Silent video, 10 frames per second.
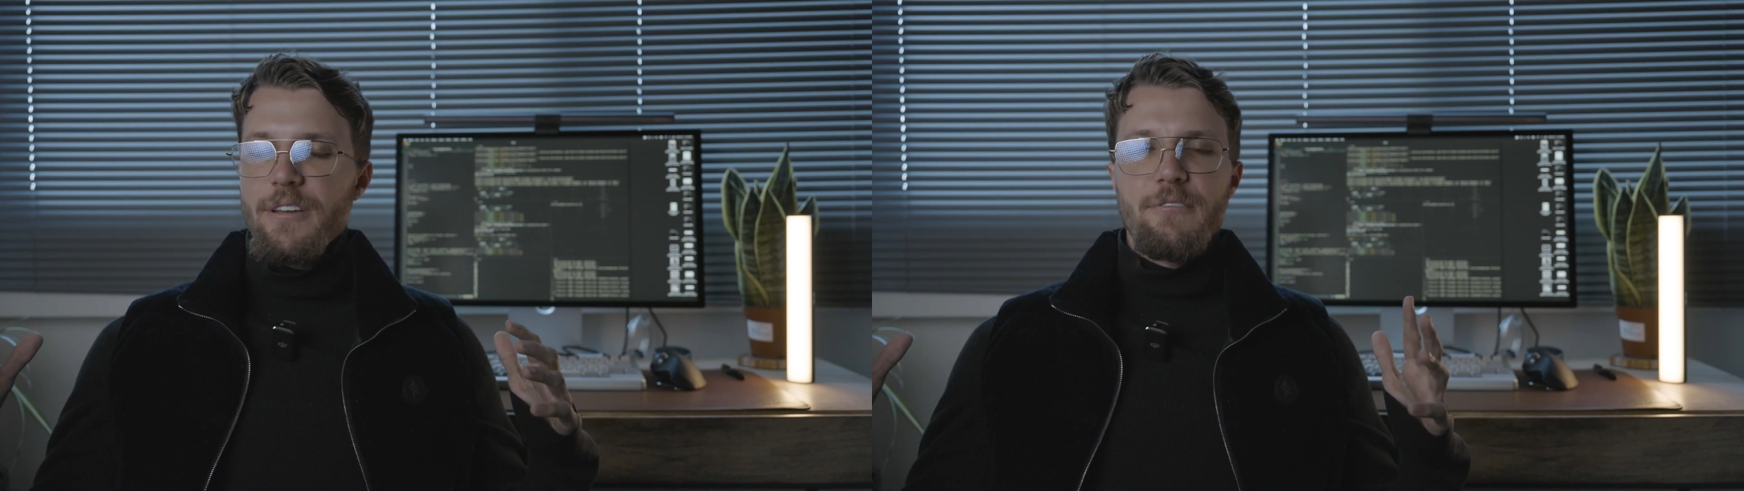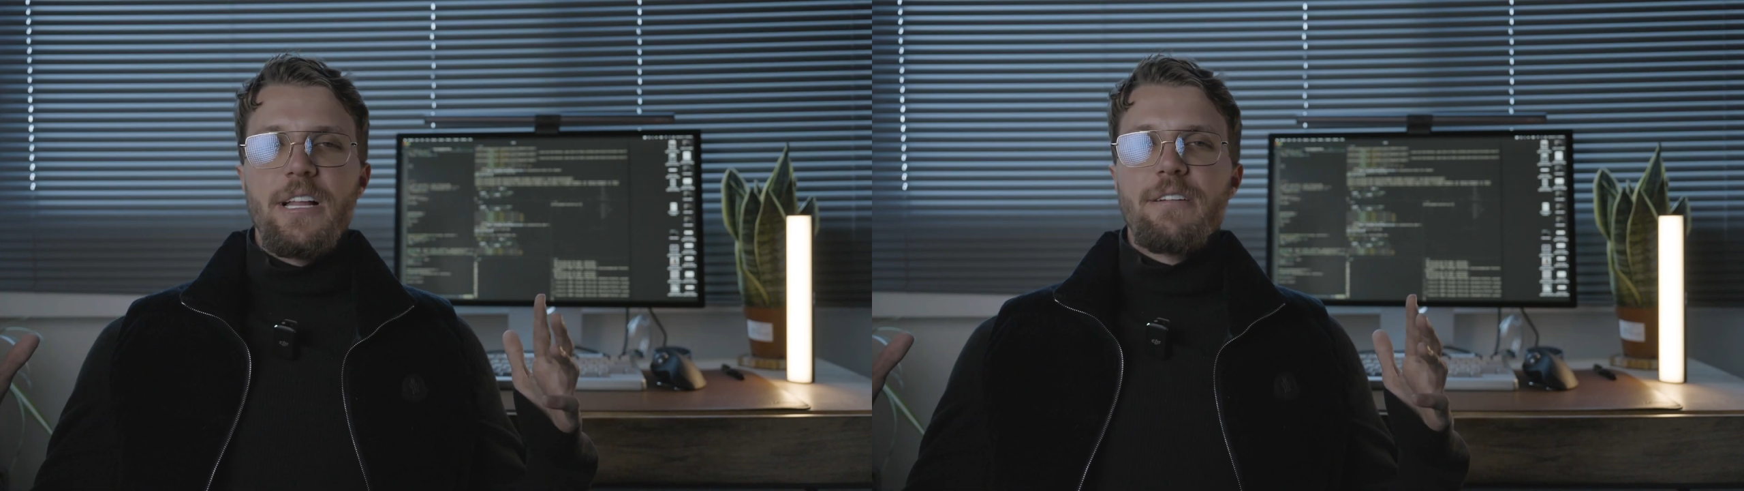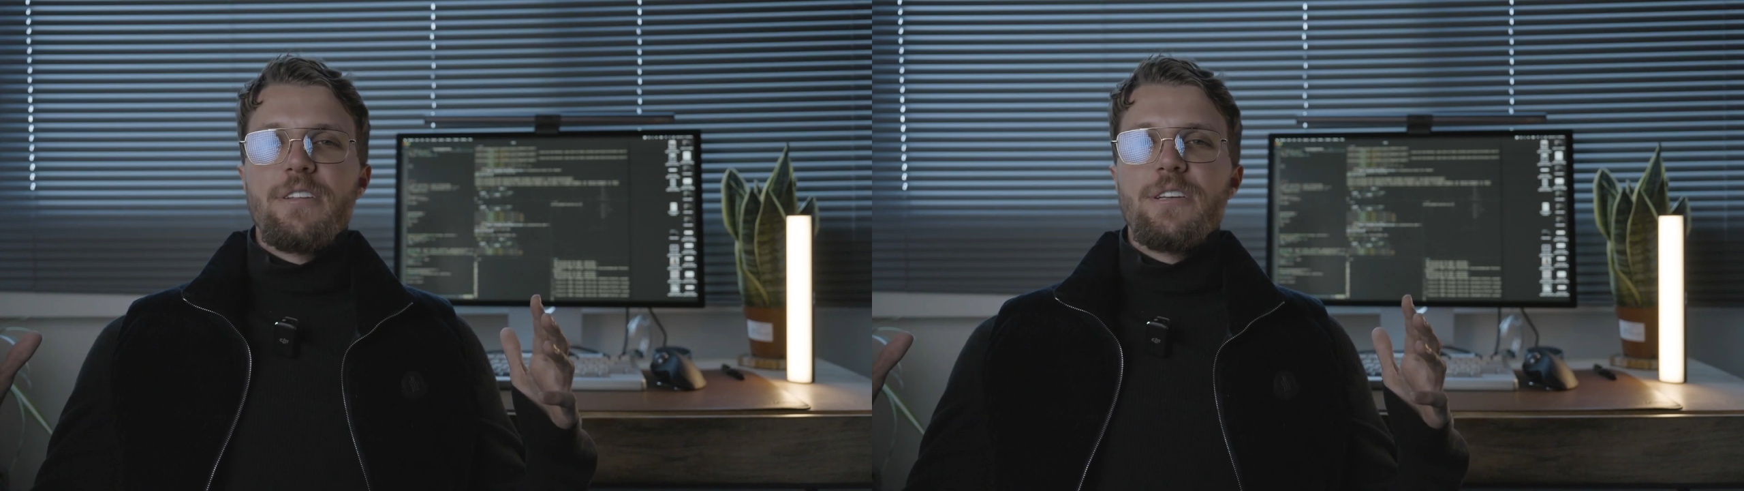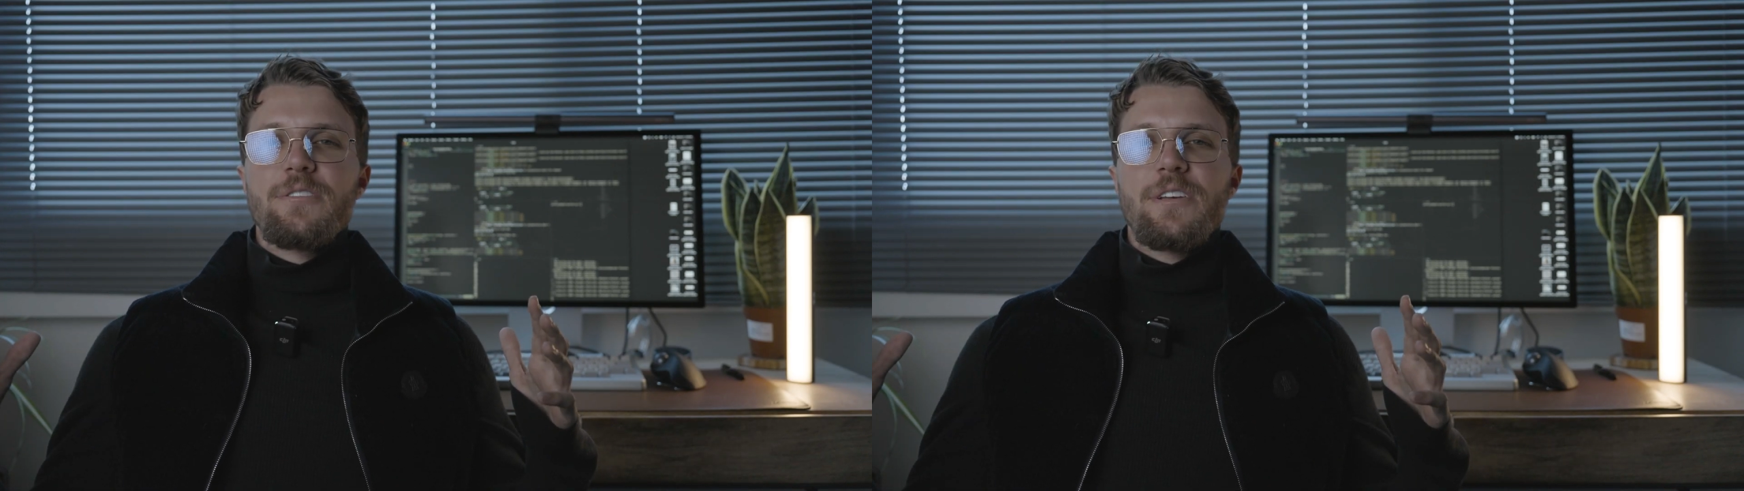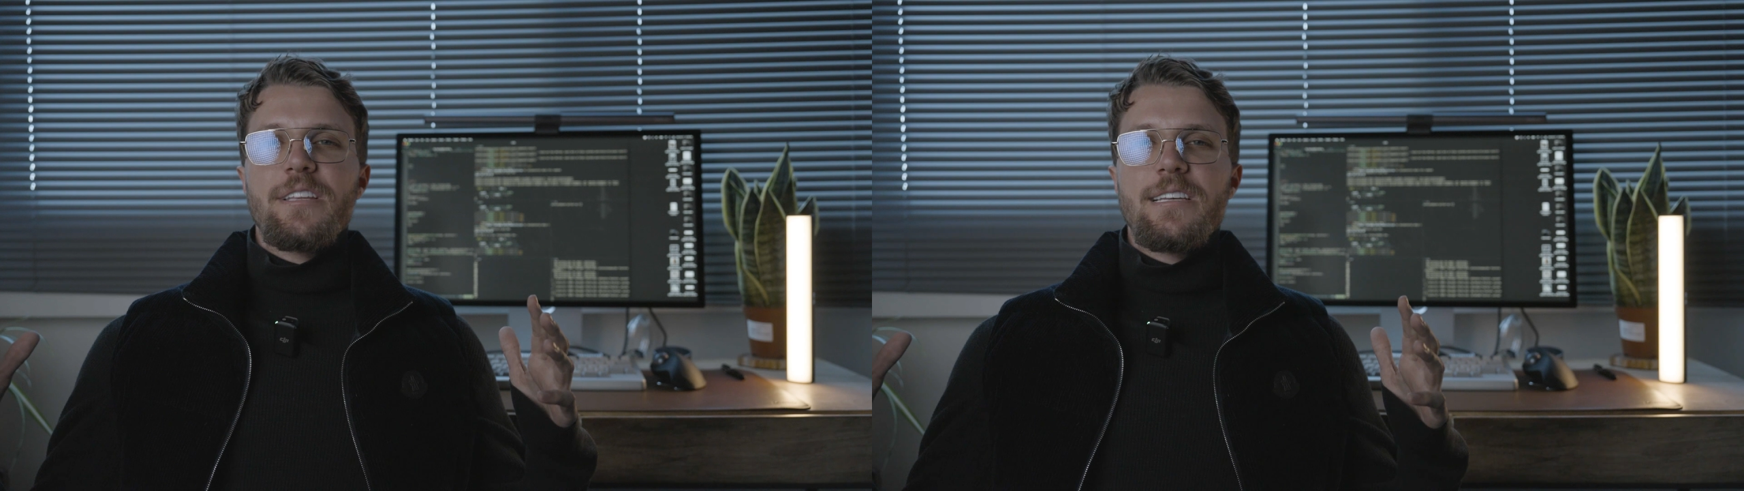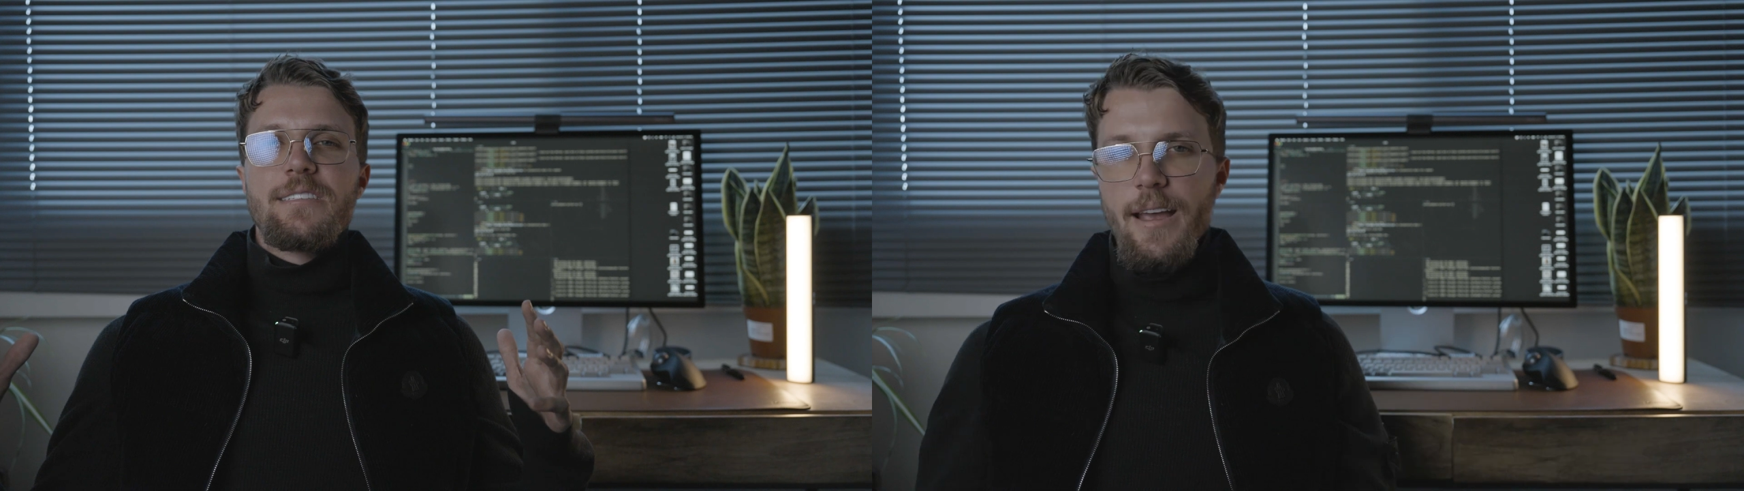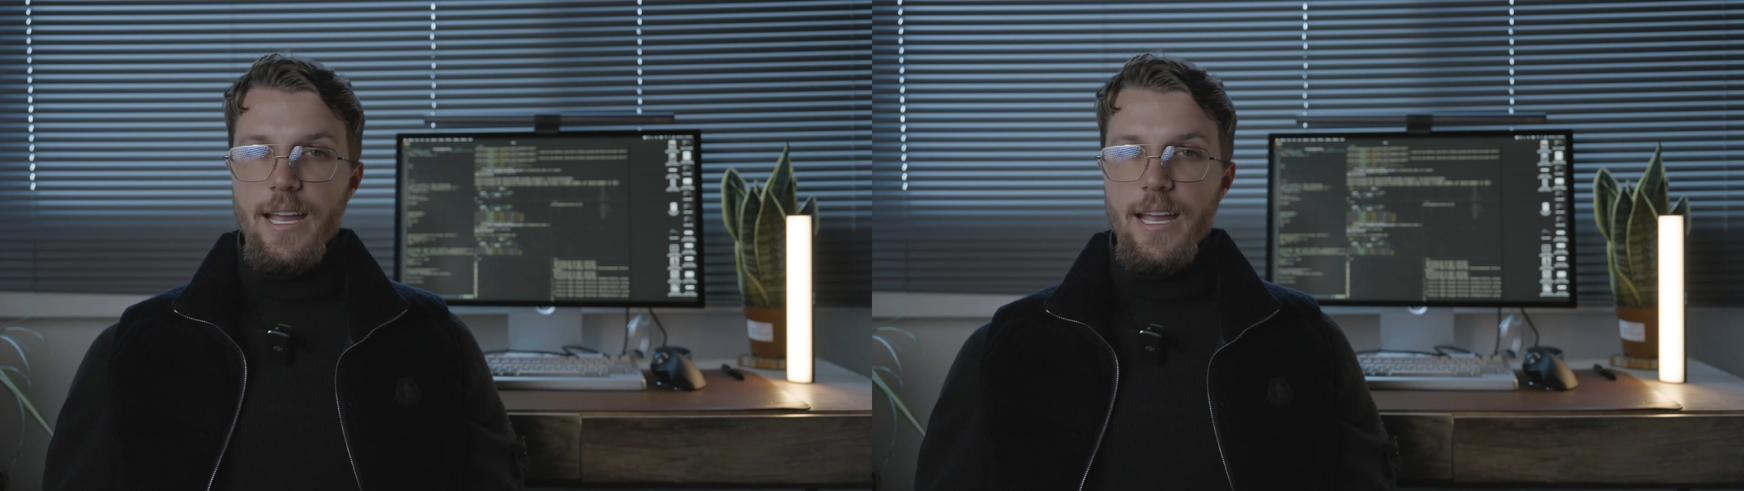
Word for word: if you like videos like this.